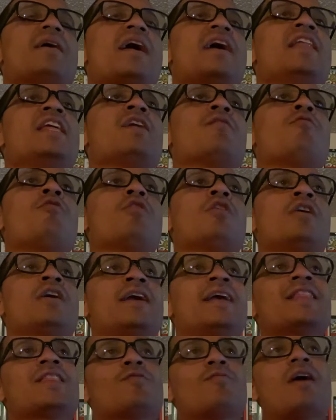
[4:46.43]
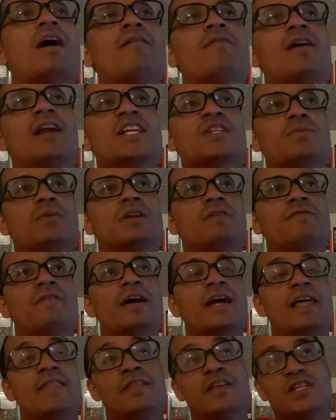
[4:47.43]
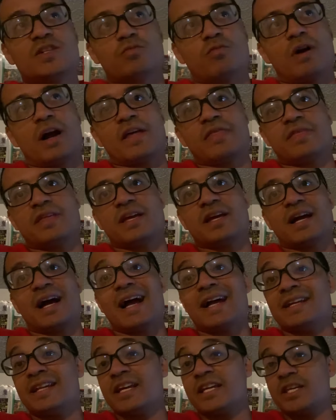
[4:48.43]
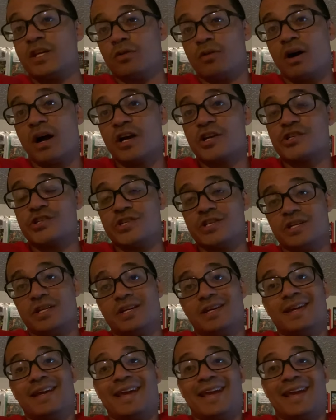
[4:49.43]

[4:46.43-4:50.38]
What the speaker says: Andy Hiraoka could get the Rayo Valenzuela fight, and this is where I think Hideki Ohashi